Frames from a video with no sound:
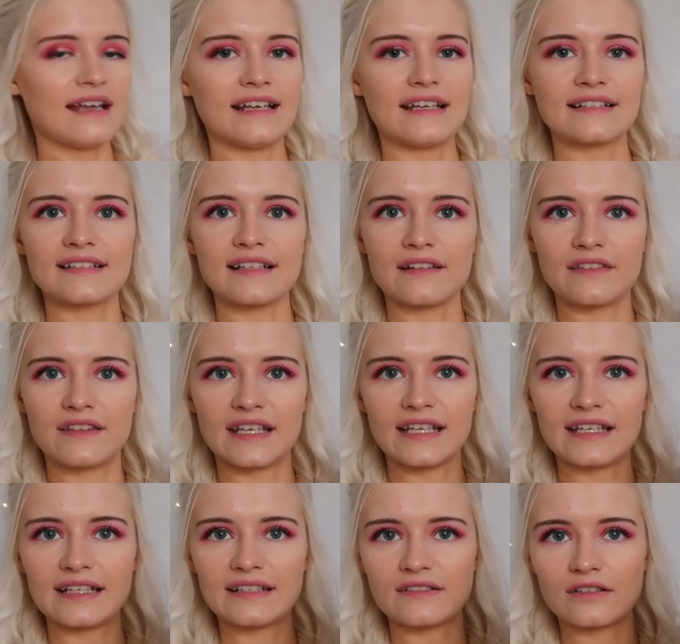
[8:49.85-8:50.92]
It's
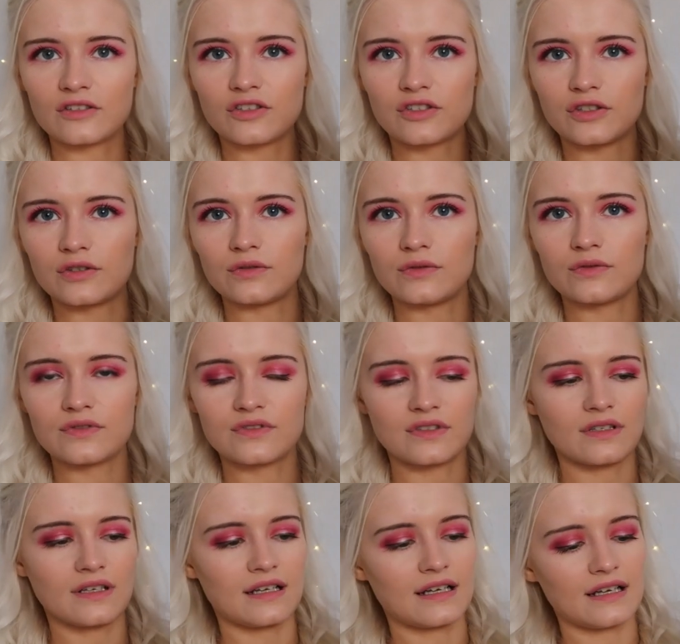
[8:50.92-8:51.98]
these
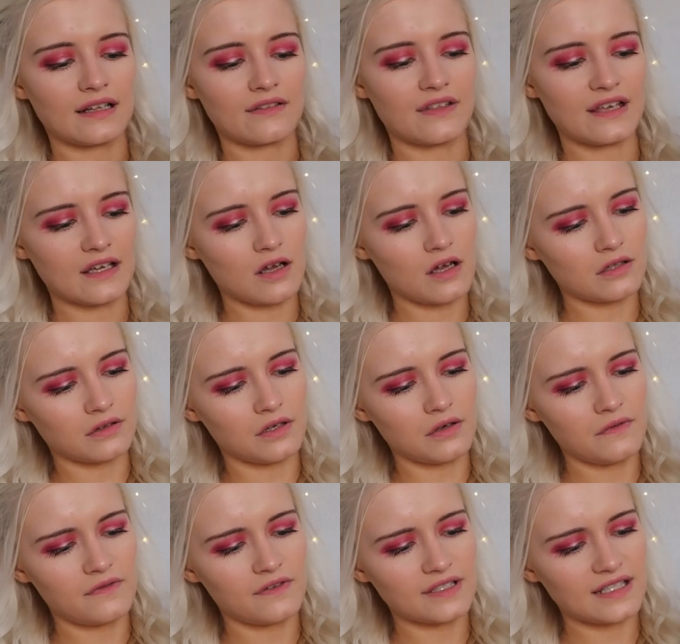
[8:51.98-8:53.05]
shoes they're called
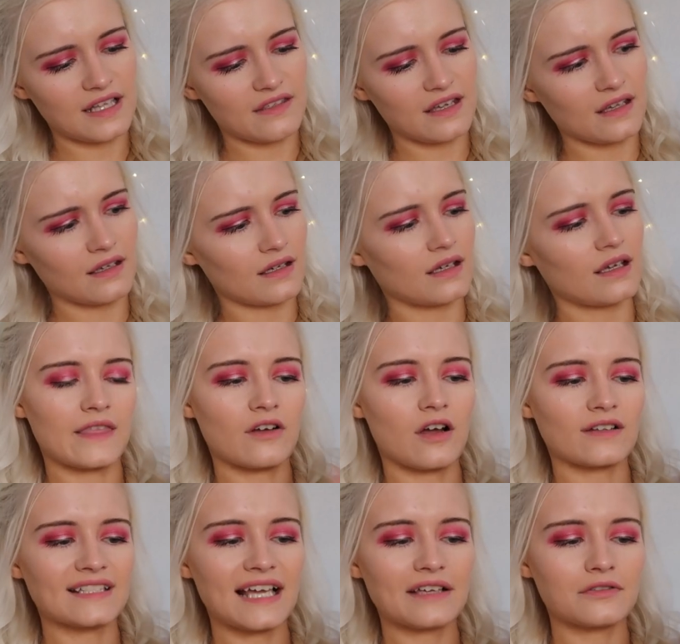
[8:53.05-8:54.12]
loafers I think. They've
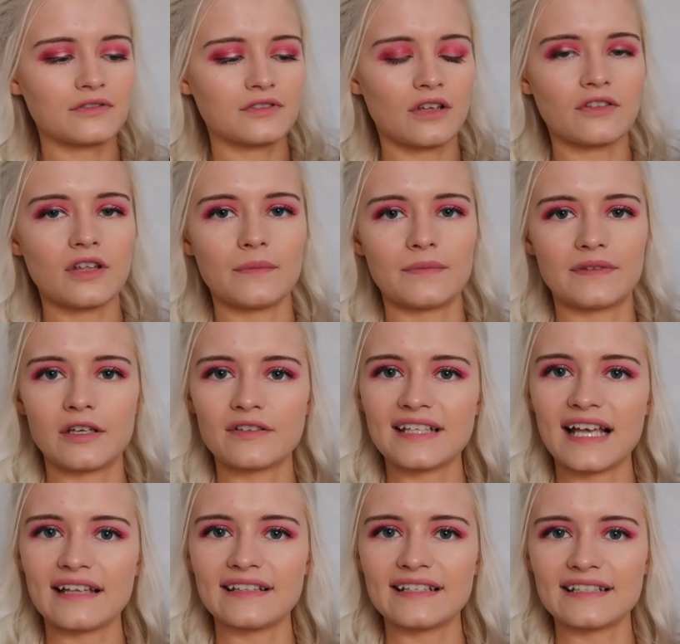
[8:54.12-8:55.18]
got tassels on them. They
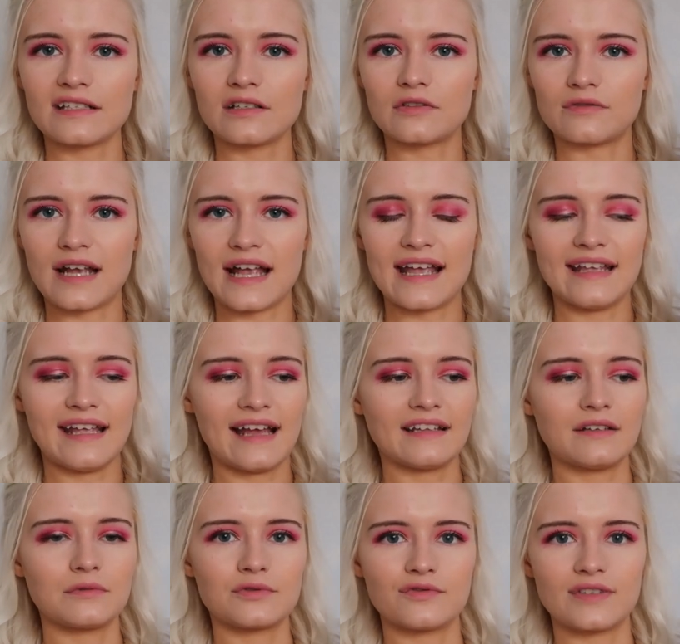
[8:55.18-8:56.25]
also had these in grey
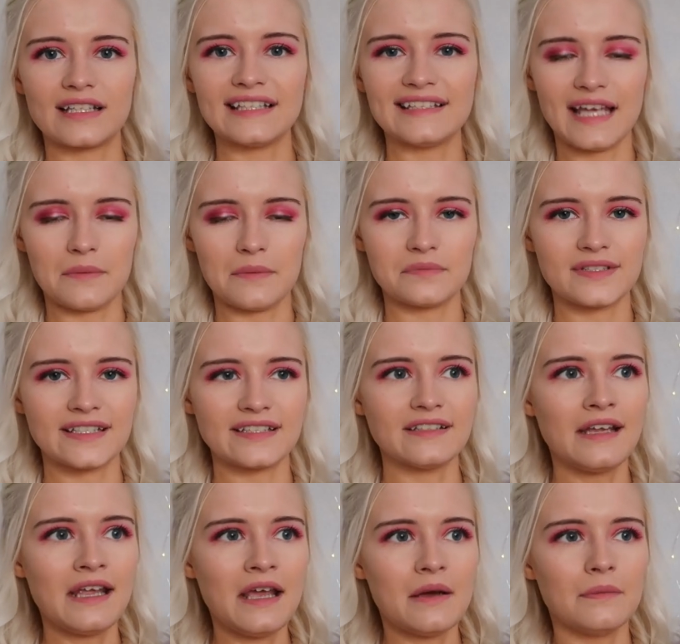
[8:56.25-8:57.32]
and I was really tempted
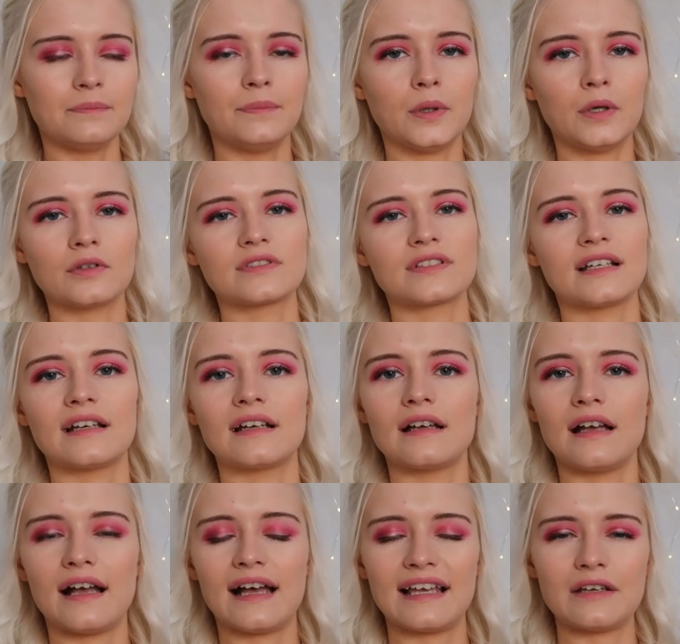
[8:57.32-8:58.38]
but
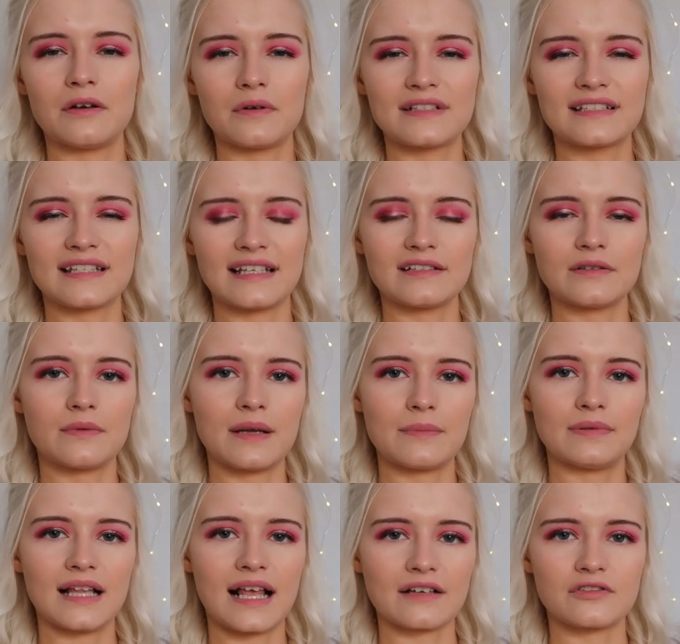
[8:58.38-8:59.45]
I always tend to wear
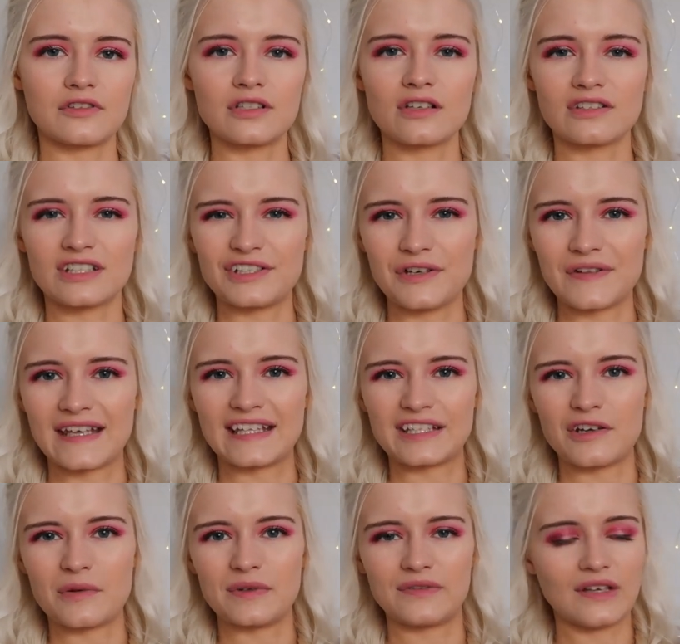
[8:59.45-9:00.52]
black shoes because I know that
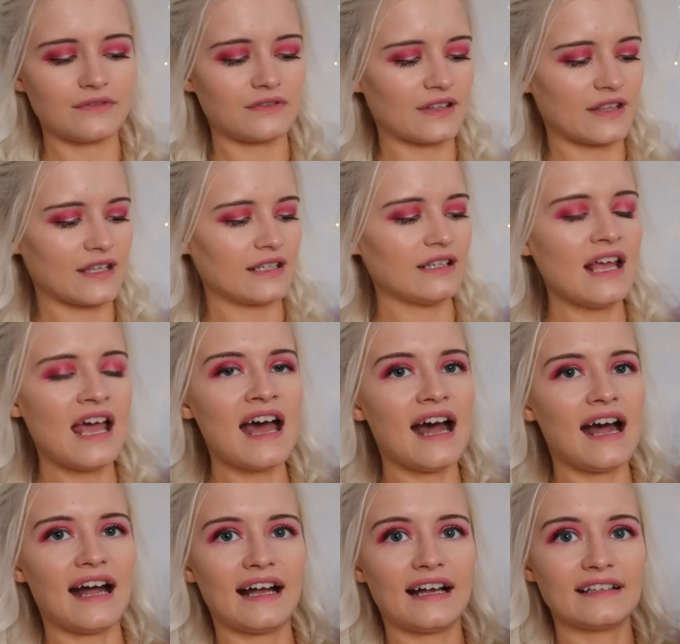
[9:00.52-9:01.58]
they go with everything
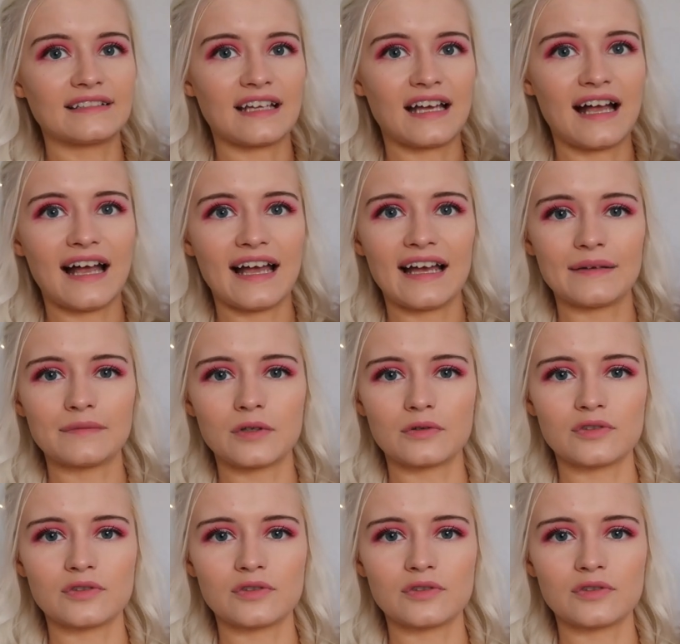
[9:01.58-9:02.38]
and I'm